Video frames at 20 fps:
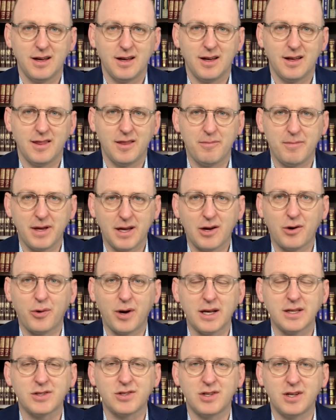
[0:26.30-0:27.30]
The big
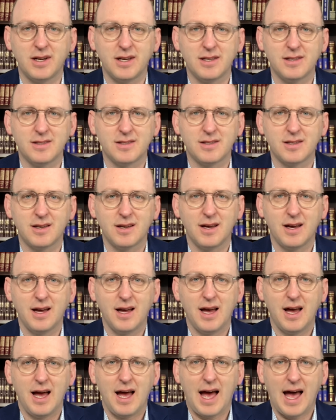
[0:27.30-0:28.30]
question is
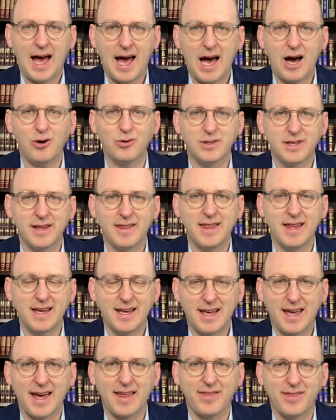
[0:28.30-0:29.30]
how did they
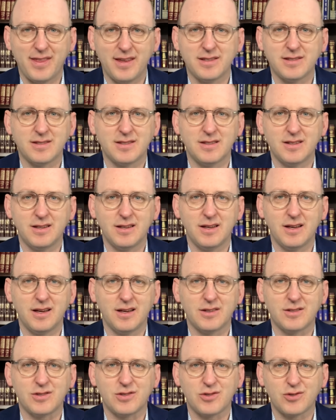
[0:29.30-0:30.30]
get this
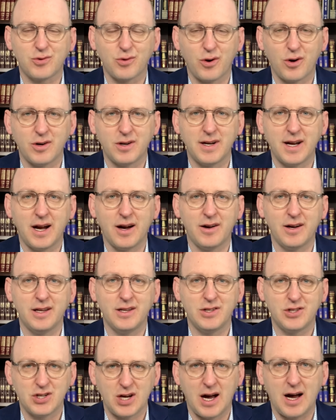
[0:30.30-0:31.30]
extraordinary
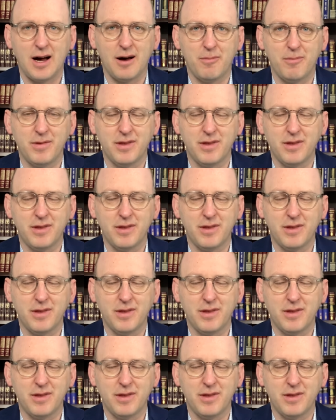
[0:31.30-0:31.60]
job,